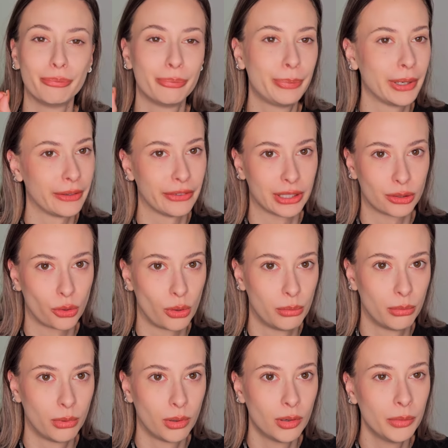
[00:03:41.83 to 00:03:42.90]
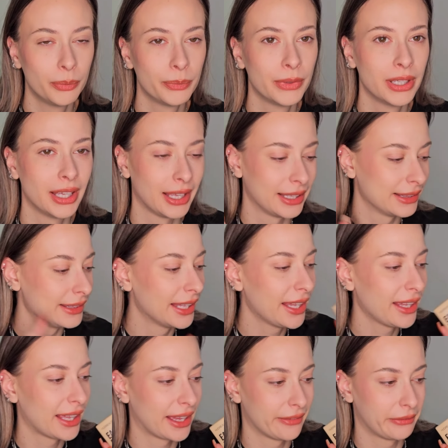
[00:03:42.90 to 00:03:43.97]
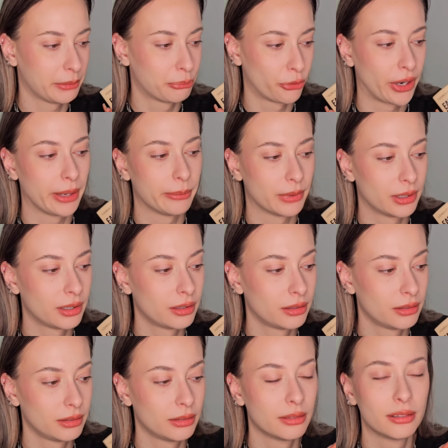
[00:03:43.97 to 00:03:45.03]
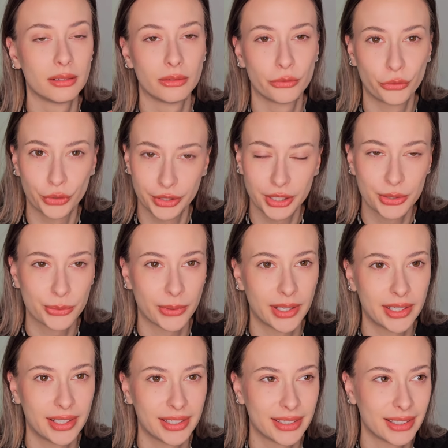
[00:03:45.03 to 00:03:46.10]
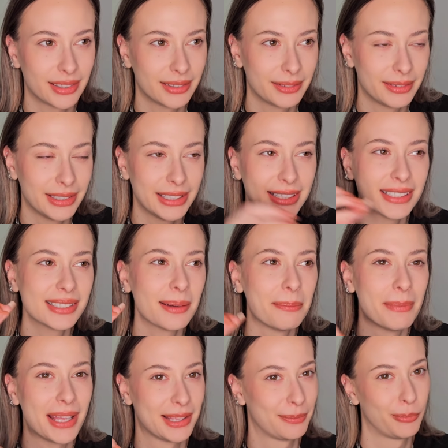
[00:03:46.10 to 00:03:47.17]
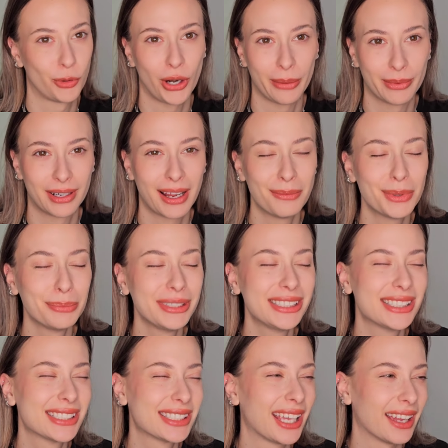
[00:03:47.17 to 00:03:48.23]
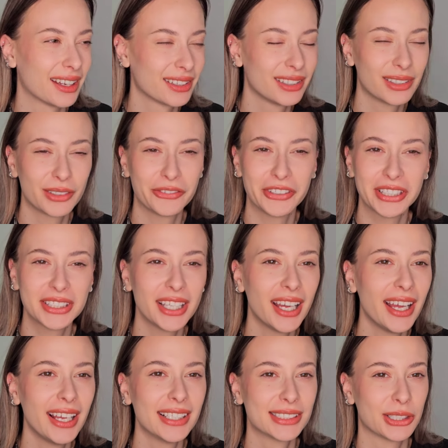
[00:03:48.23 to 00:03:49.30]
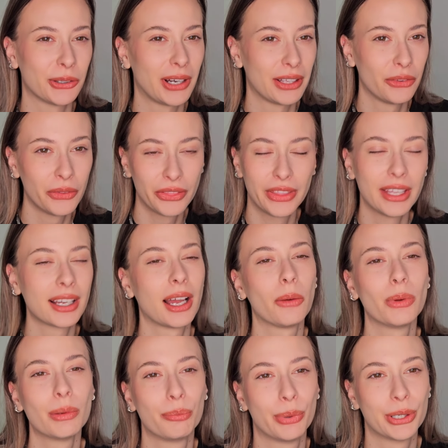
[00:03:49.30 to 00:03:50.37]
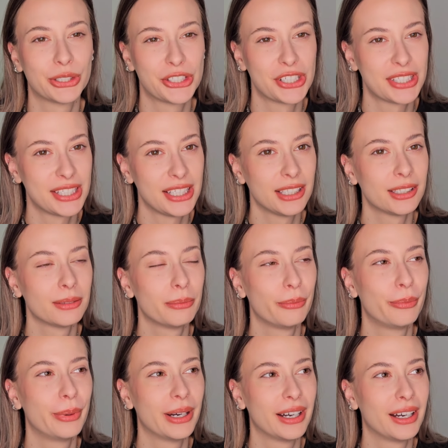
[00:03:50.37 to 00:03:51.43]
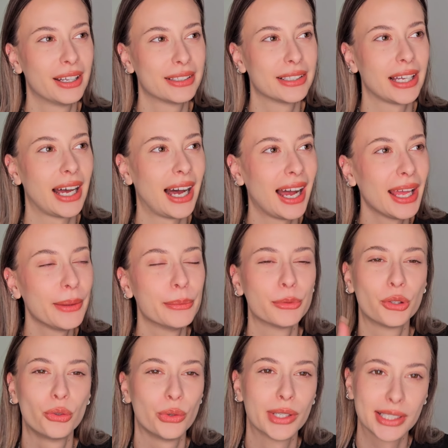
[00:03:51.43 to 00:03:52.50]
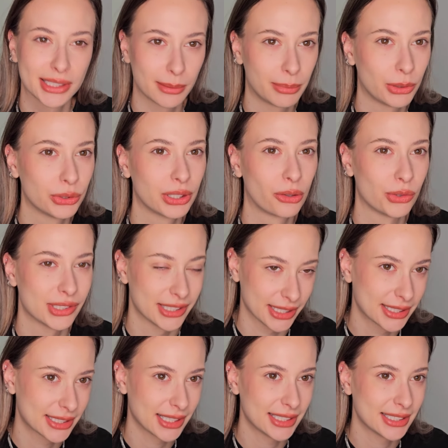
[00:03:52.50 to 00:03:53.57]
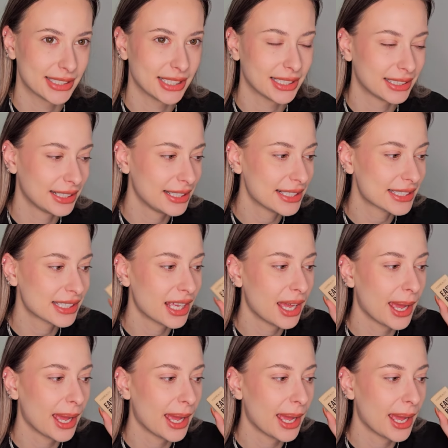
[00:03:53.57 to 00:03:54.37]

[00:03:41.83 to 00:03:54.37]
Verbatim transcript: perfect combo. And they have a primer for this one and it is a matte primer. I'm a bit scared of it, so I don't think I will purchase it, but I am curious about the consistency at least,